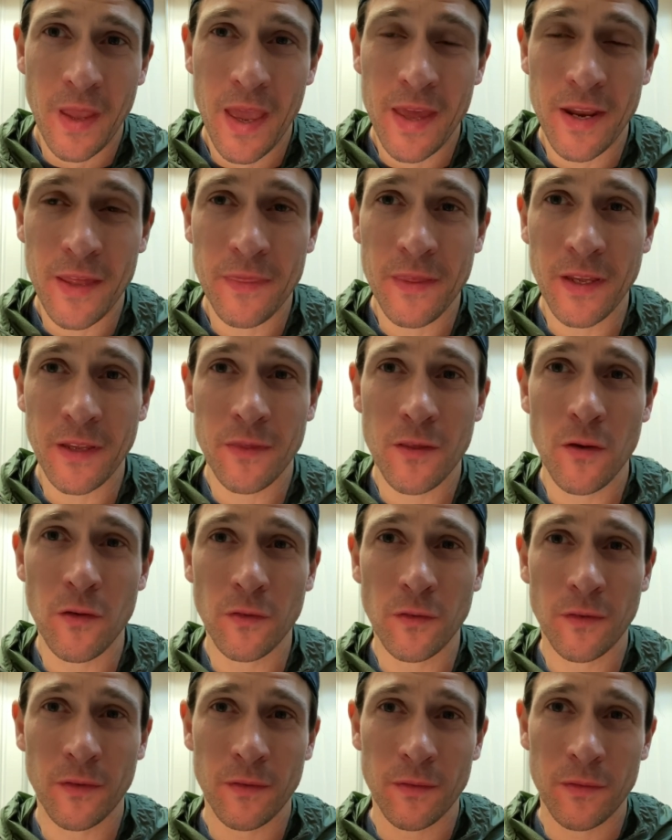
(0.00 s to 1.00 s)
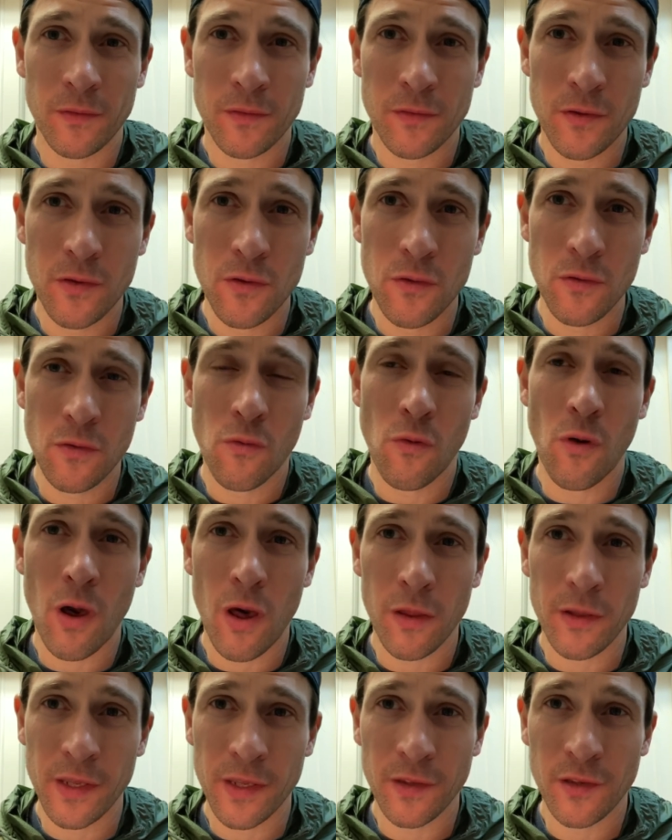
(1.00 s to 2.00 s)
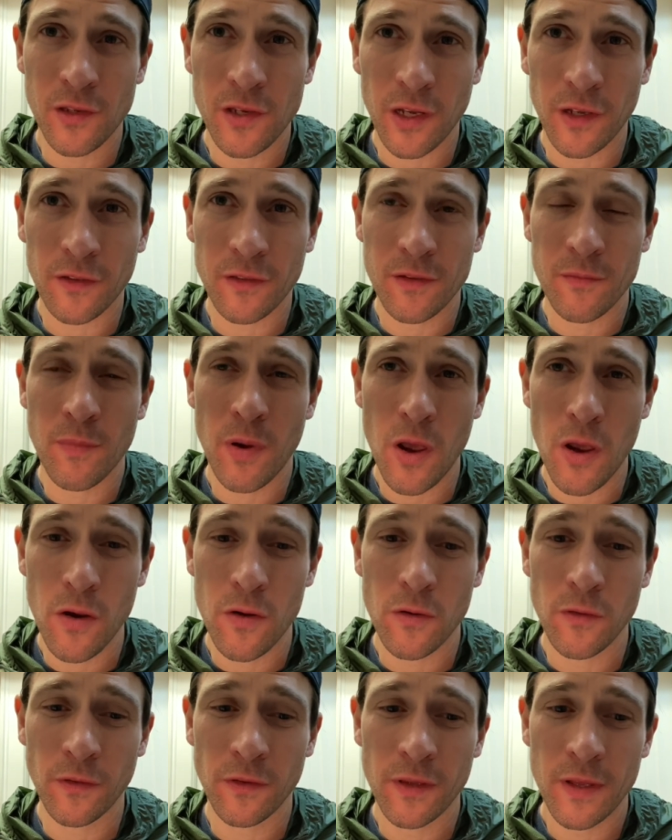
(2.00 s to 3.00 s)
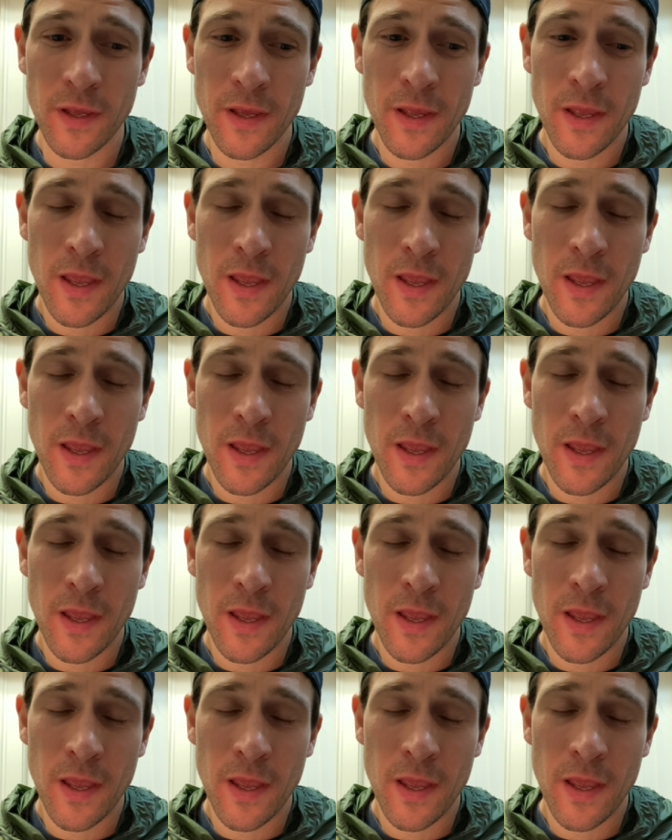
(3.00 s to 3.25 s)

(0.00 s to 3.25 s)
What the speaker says: And I think those two qualities juxtaposed